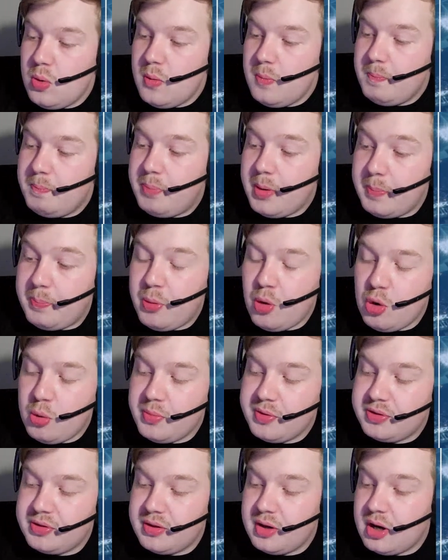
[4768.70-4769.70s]
But
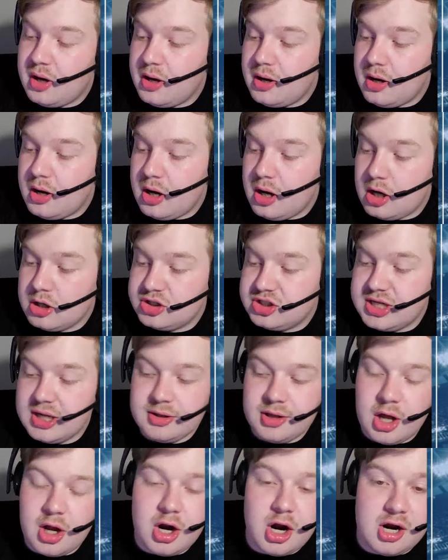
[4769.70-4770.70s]
Bournemouth are still
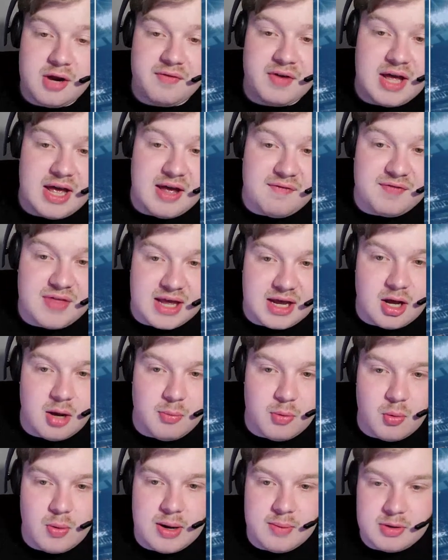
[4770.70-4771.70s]
not out of it if they come
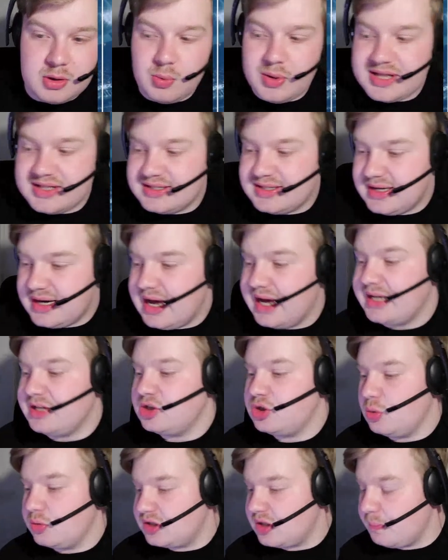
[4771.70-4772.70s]
away with a win tonight.
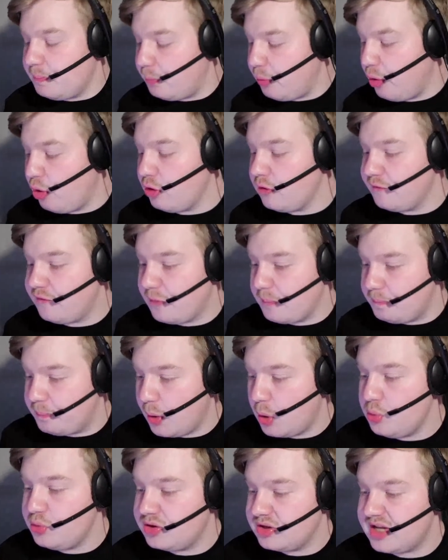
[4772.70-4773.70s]
So it's important for
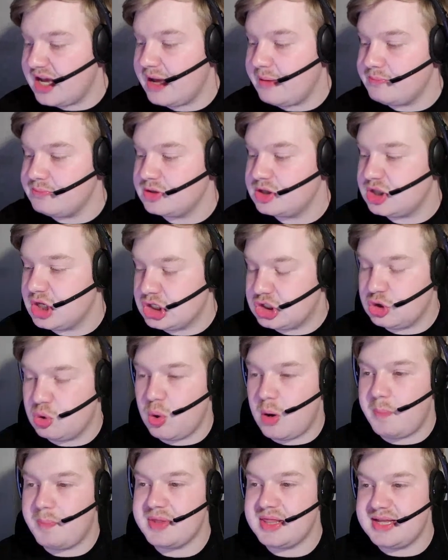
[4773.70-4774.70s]
both teams to show
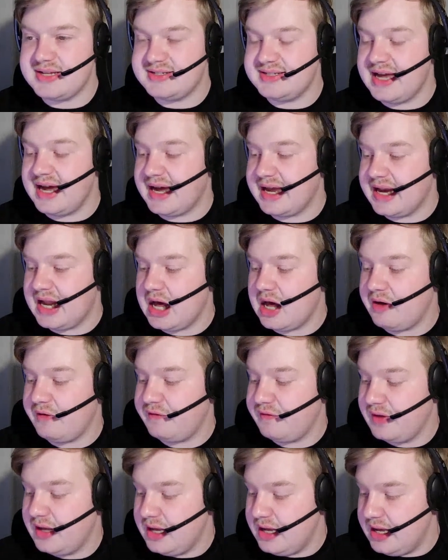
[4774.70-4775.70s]
up in this second
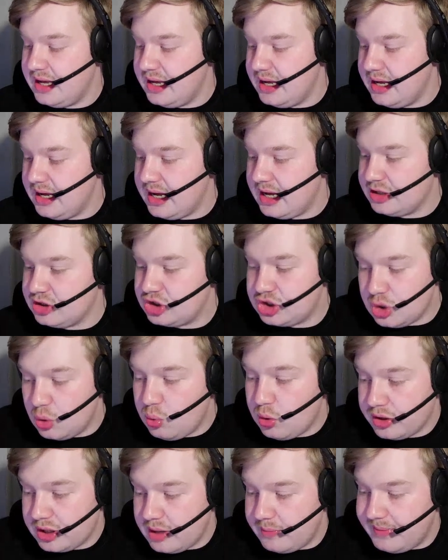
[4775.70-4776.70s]
half and show
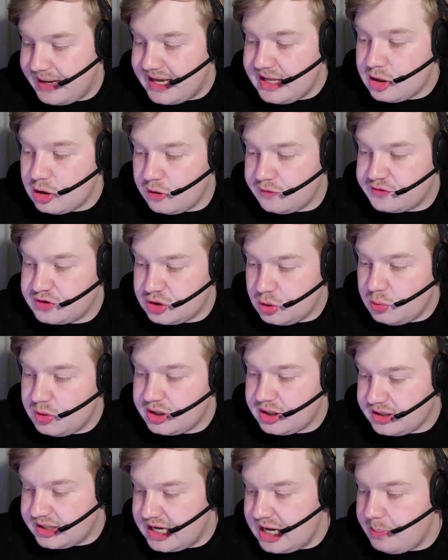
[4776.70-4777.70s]
what they're made of, show what
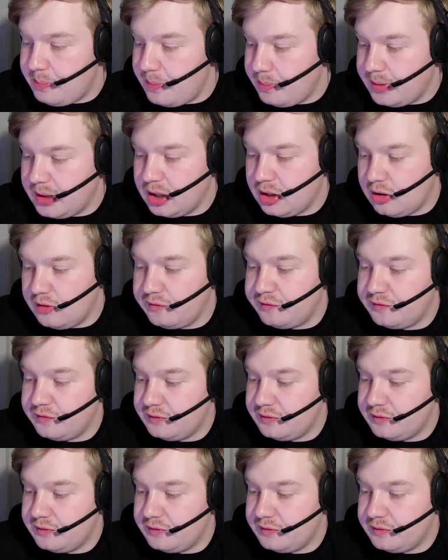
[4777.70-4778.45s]
they're capable of.